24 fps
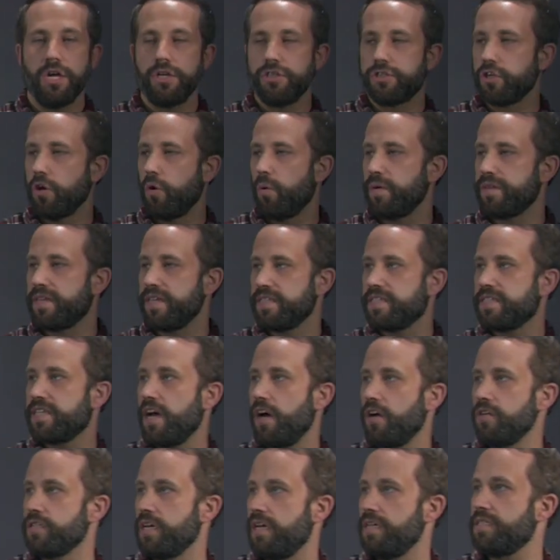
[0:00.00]
so what this
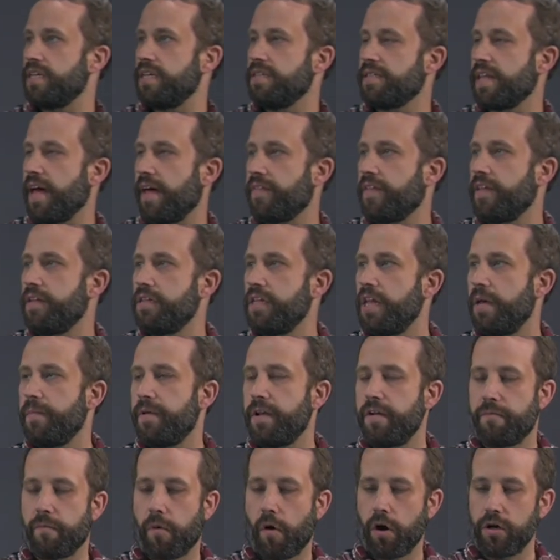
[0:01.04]
tells us is that the
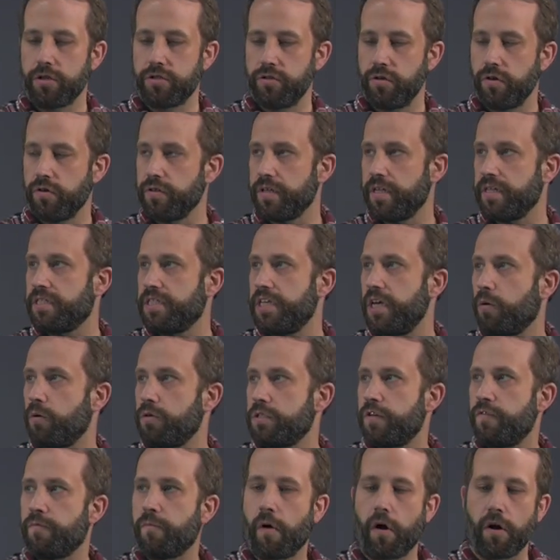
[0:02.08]
limit of partial, or the
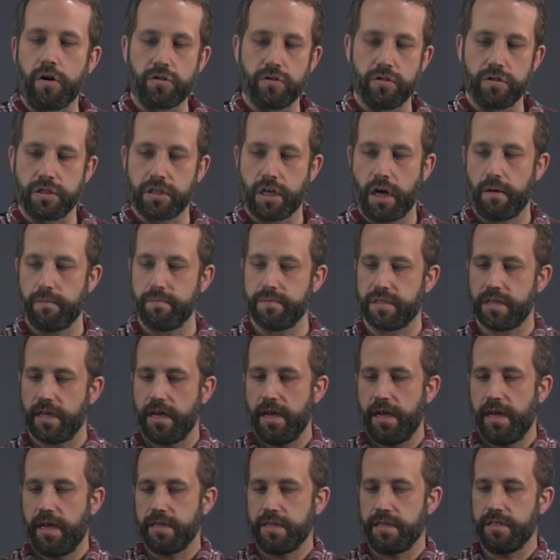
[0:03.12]
sequence of partial sums,
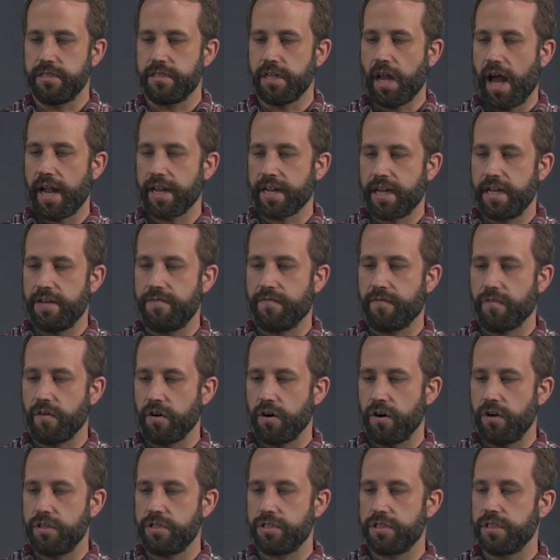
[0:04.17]
does not
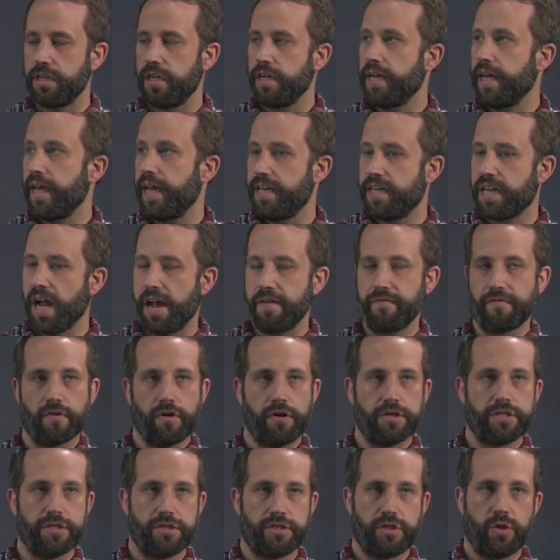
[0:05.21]
converge, it
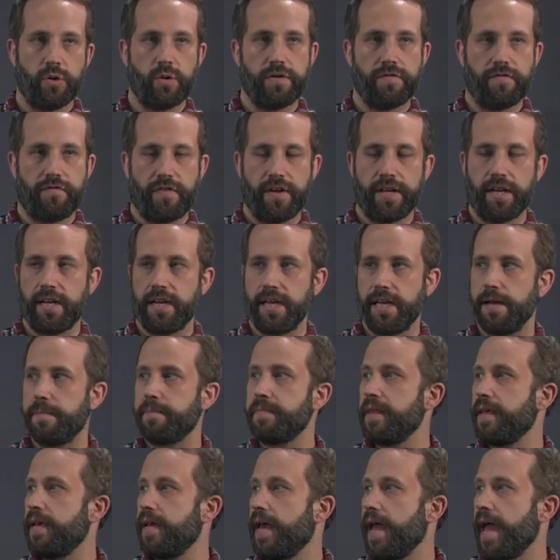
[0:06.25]
diverges to infinity,
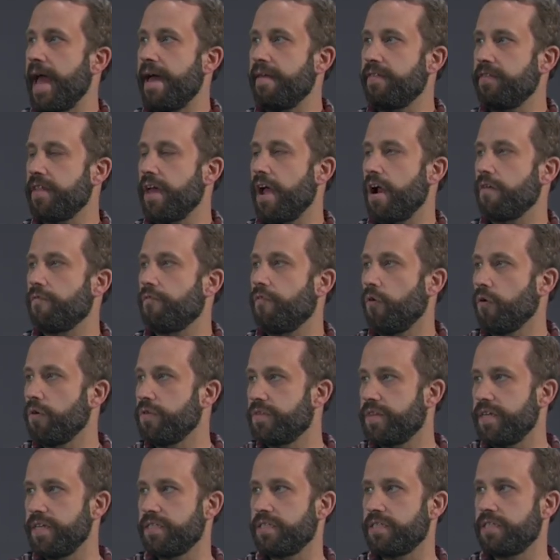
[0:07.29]
and therefore
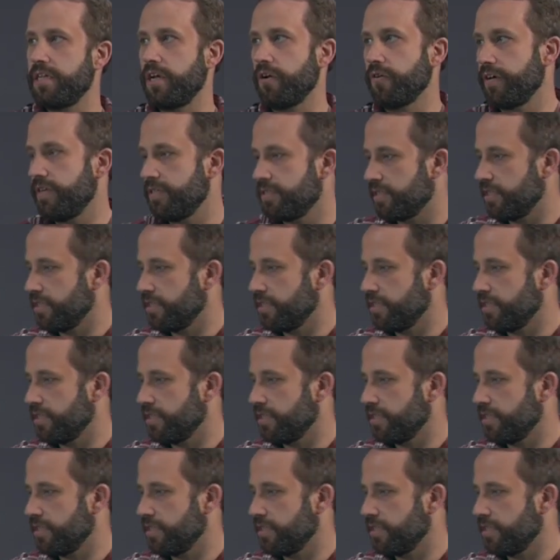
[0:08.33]
this series